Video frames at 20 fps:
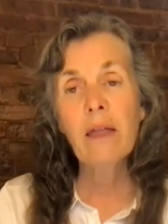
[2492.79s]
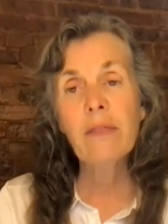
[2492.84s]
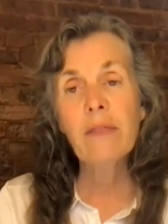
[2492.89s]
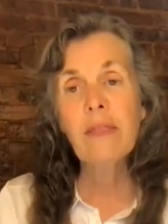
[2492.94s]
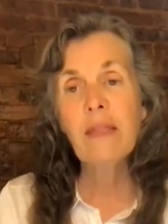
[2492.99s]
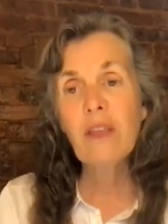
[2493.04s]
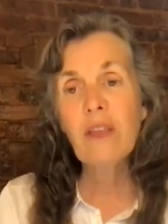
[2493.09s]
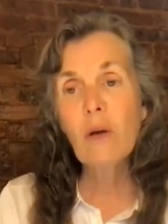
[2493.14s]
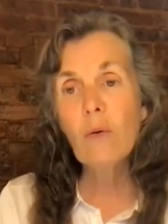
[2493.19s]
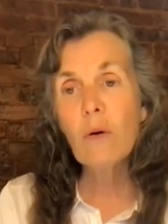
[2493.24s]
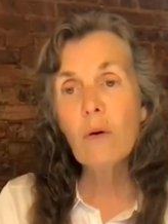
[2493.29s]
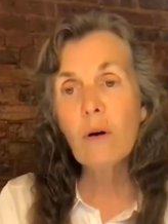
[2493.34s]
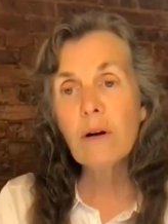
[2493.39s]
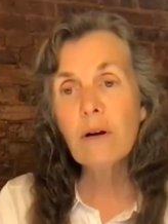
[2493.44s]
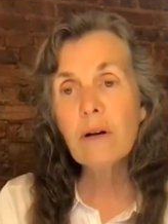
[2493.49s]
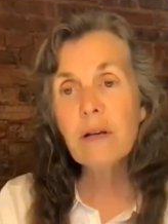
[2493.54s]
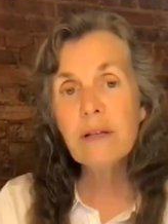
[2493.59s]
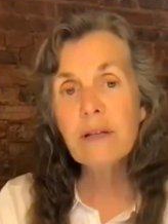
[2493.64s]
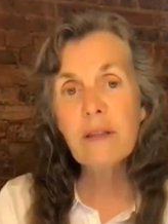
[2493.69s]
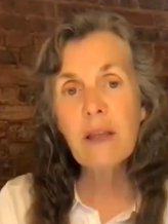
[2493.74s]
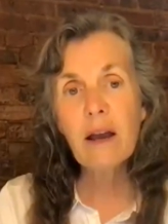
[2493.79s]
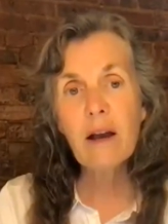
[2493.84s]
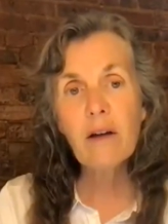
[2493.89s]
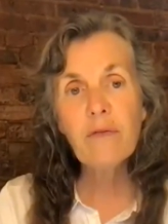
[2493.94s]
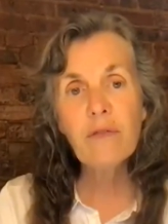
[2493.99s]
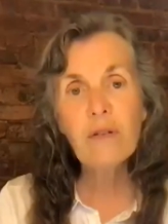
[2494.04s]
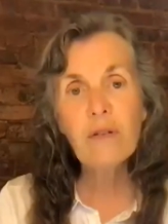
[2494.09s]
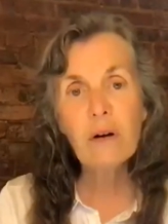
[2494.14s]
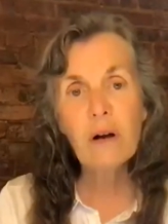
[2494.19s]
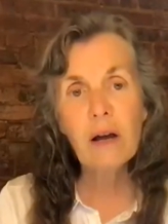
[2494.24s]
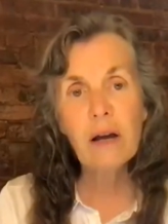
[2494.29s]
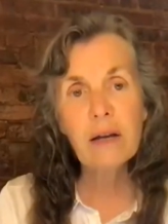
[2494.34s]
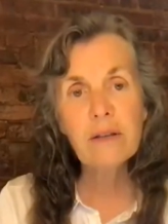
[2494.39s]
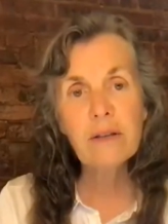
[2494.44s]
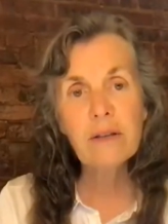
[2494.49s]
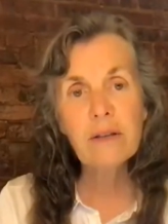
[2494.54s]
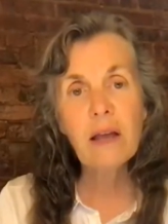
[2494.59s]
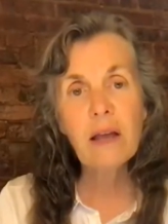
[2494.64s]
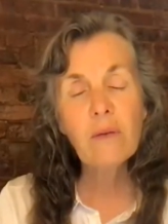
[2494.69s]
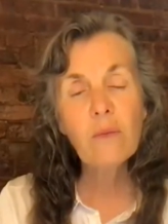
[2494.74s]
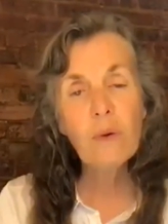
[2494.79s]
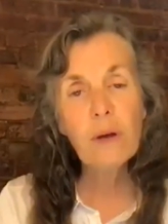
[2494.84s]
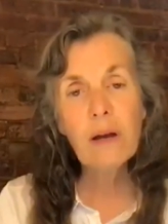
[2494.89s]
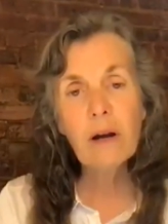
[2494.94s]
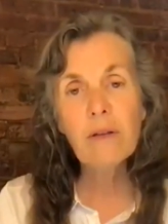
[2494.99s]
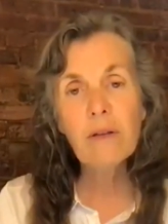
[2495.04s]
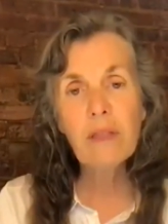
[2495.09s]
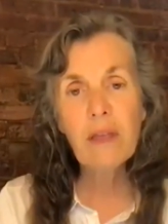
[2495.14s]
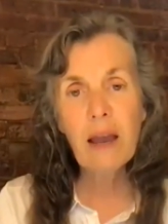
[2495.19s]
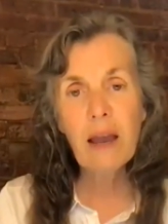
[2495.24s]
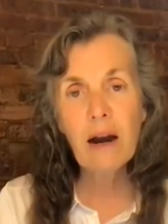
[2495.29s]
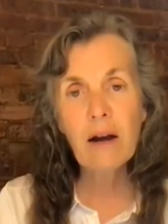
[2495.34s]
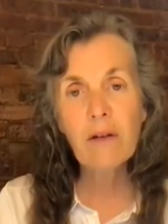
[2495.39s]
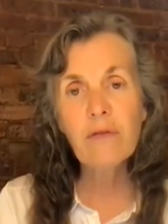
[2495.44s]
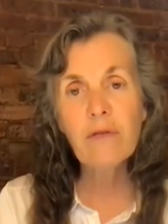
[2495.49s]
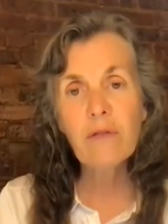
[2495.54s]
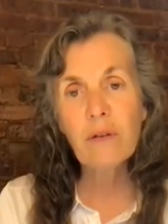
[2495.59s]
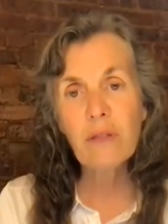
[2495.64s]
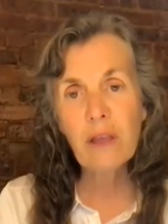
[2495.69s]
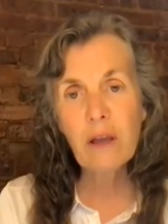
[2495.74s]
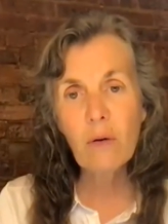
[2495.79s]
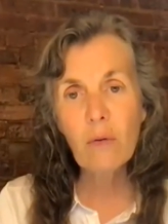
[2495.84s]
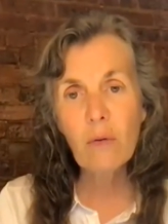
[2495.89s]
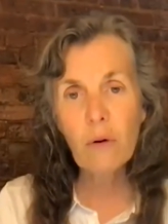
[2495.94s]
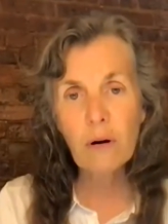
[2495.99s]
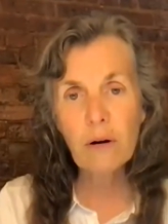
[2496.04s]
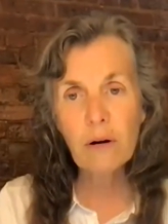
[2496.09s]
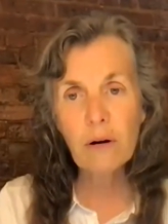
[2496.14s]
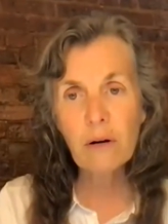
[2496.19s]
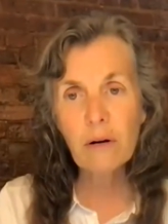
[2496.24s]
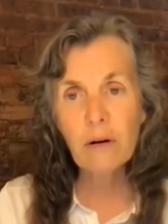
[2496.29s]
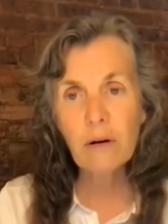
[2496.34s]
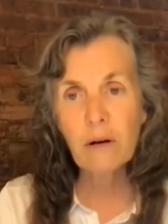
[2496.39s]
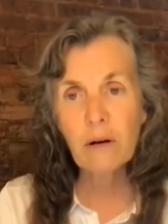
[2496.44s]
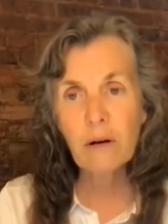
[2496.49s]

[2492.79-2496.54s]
That the order is there for us and we are there for the order.